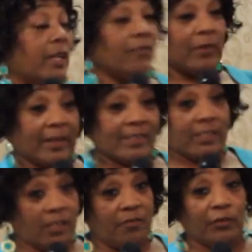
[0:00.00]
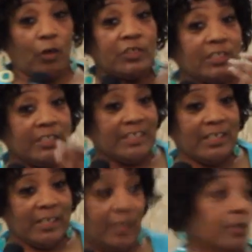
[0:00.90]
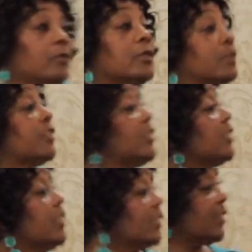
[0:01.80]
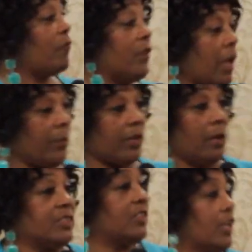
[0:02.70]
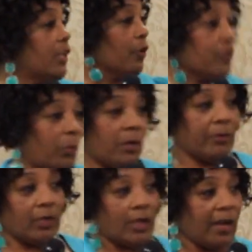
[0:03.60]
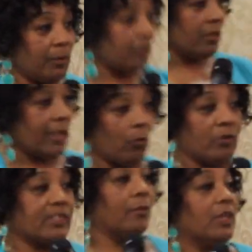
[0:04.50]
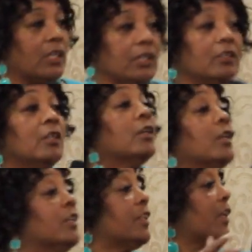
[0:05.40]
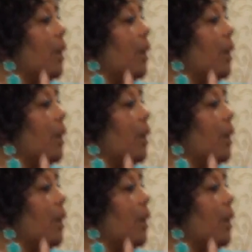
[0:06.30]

even like I said, even though she didn't get it, she is a phenomenon. She takes care of the people in the neighborhood. They want something to eat. They